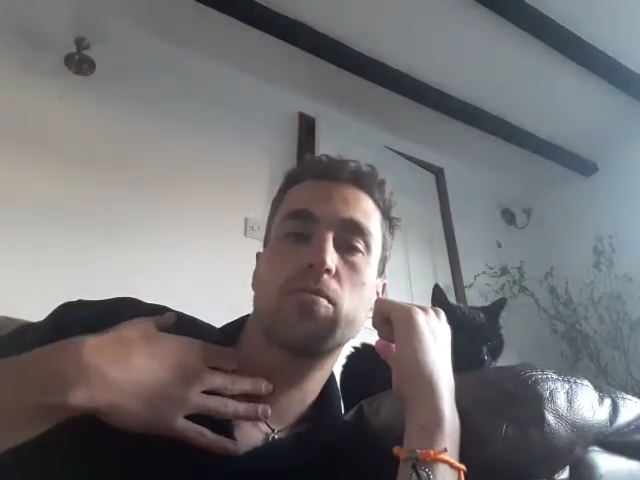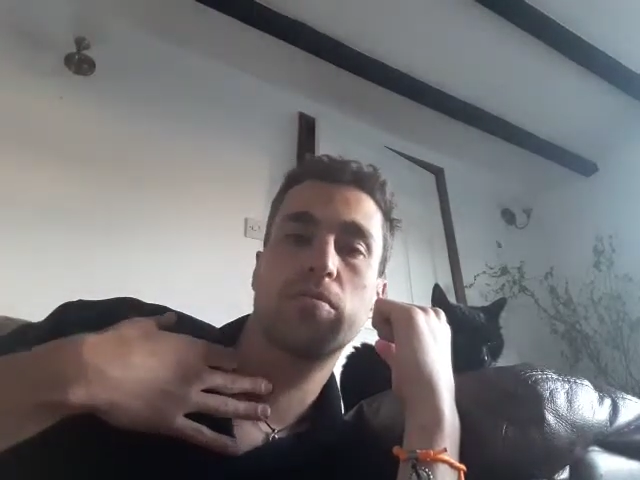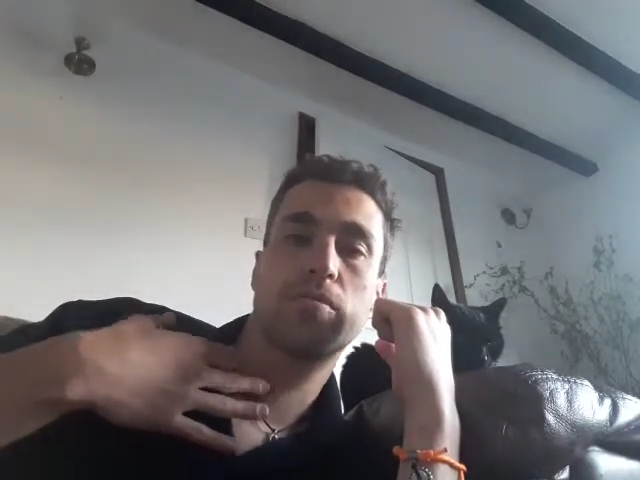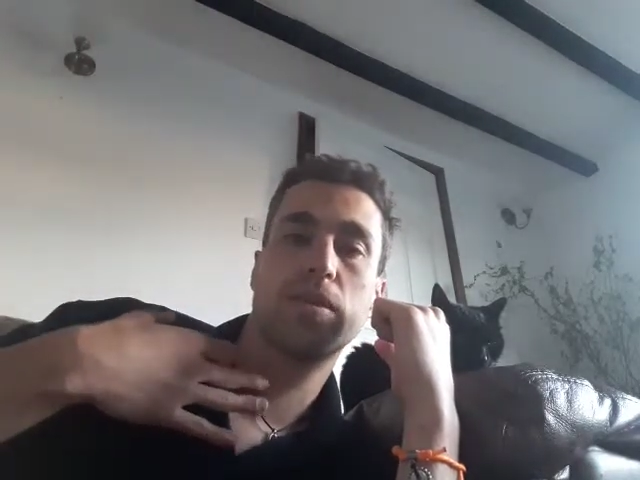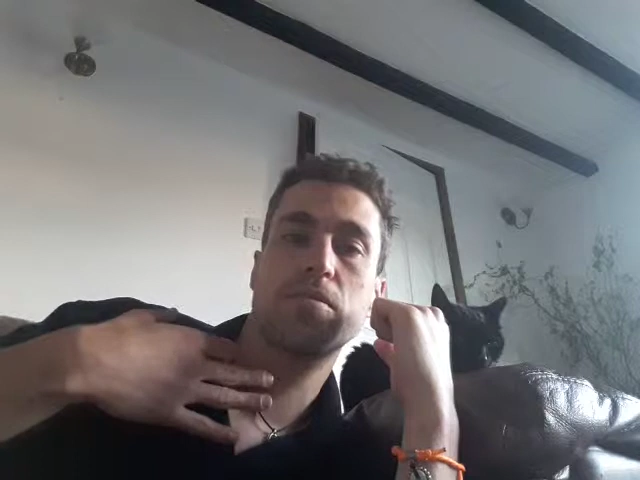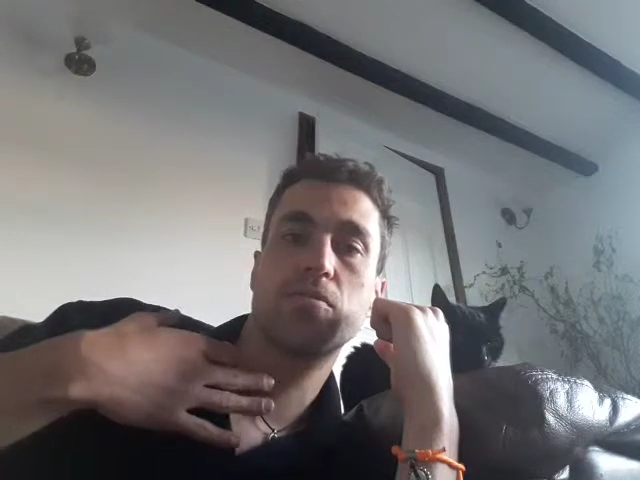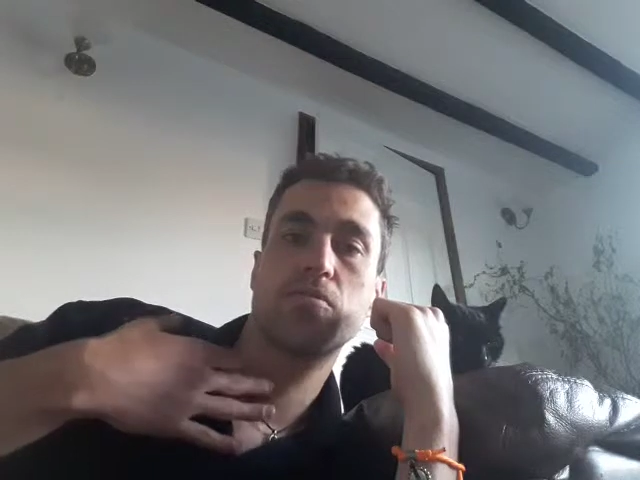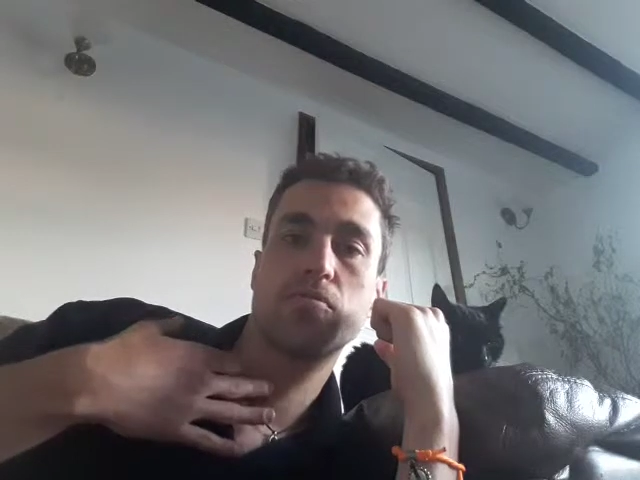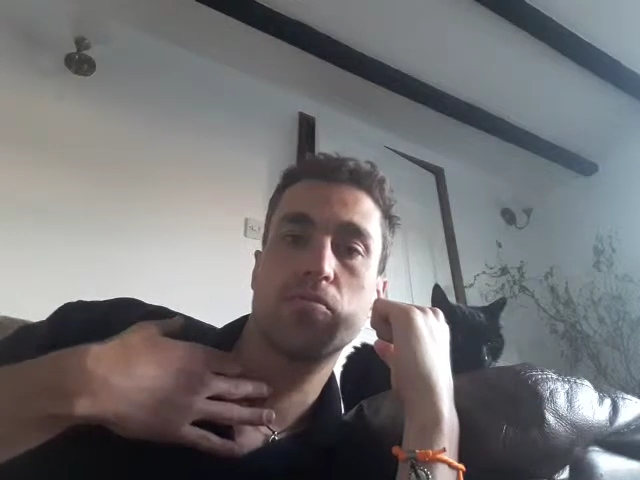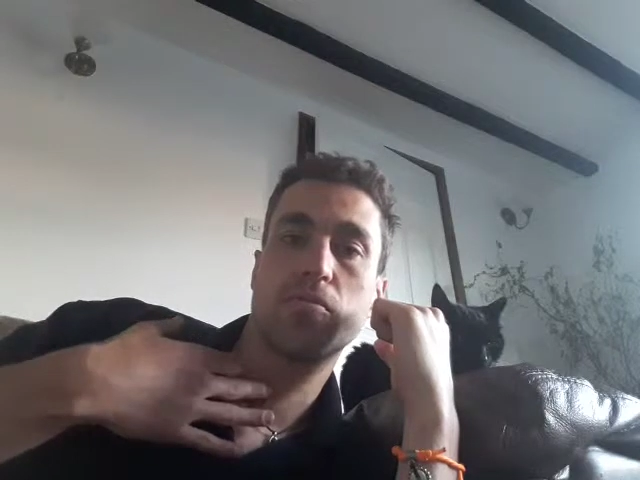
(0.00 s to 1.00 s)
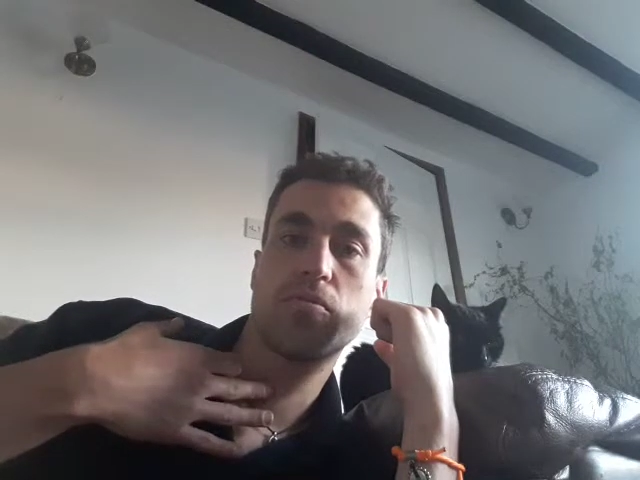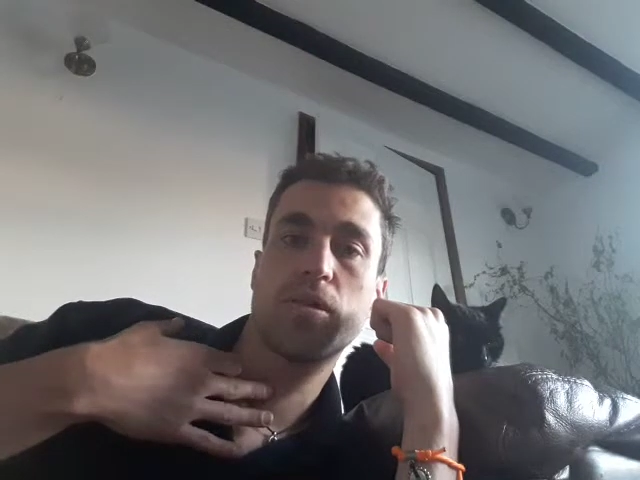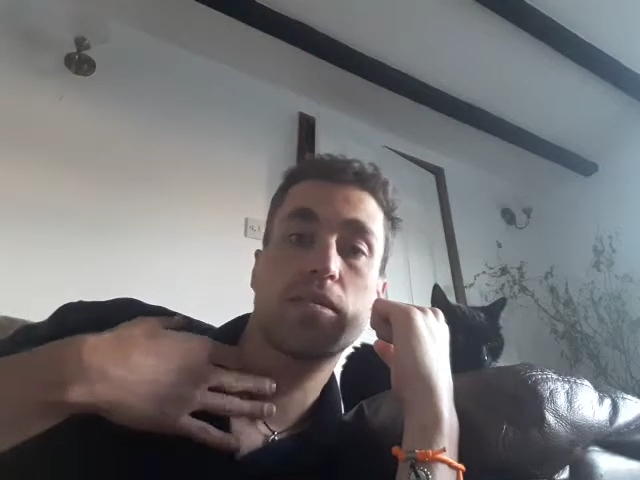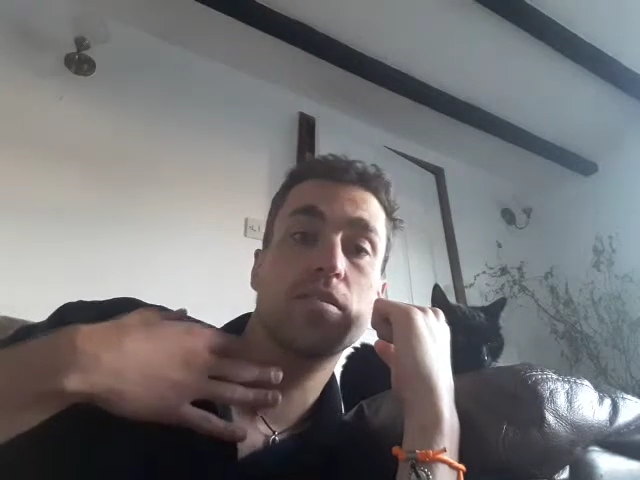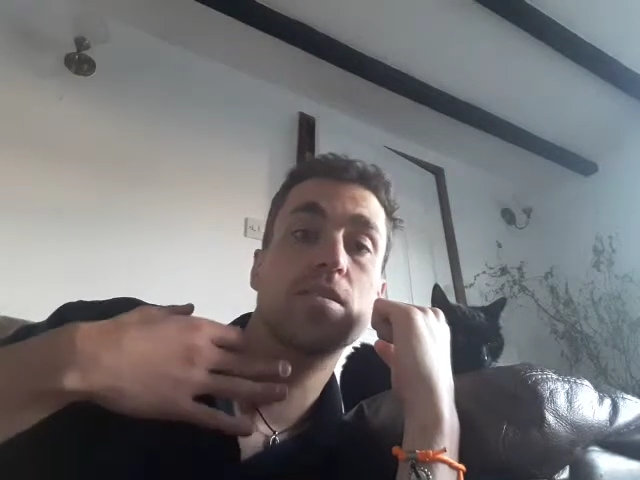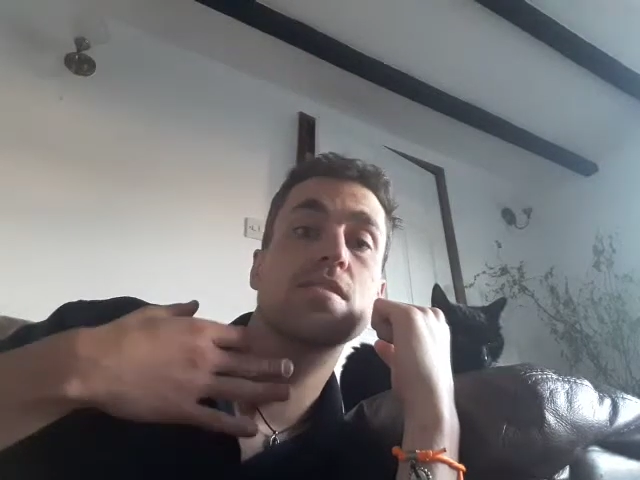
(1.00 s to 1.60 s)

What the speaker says: which relates to truth and